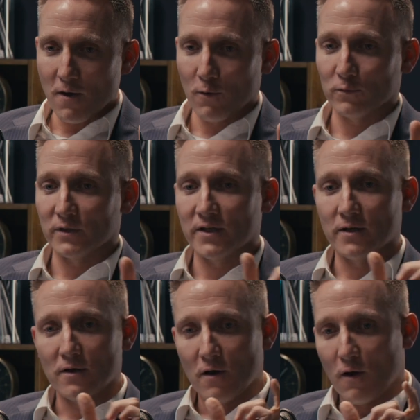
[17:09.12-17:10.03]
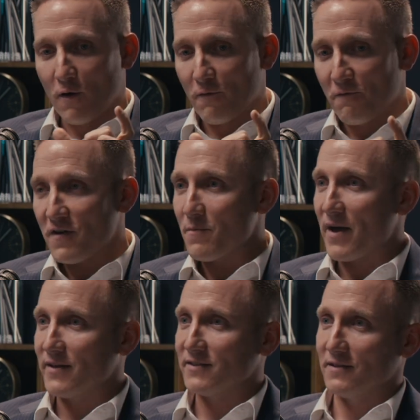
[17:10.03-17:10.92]
only or fee
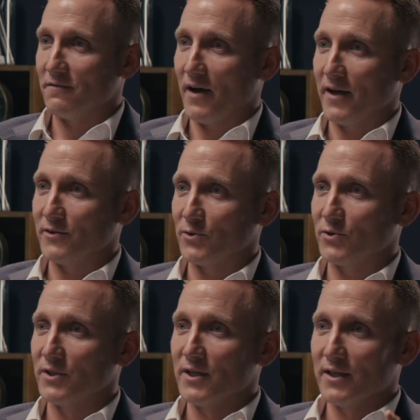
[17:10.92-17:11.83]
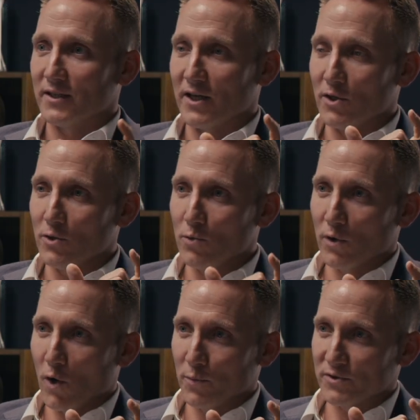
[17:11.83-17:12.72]
based advisors that you
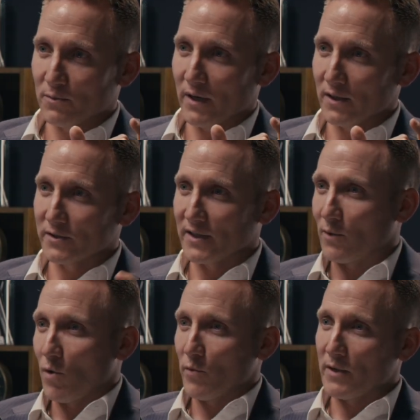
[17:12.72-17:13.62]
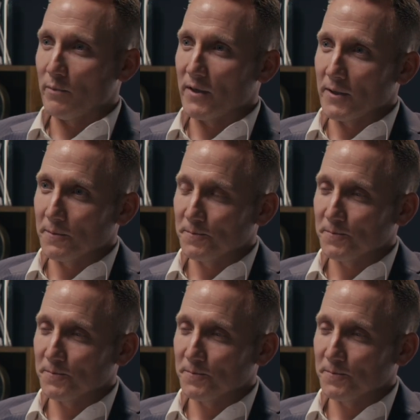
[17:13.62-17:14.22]
would hope somebody looked at, what would it be?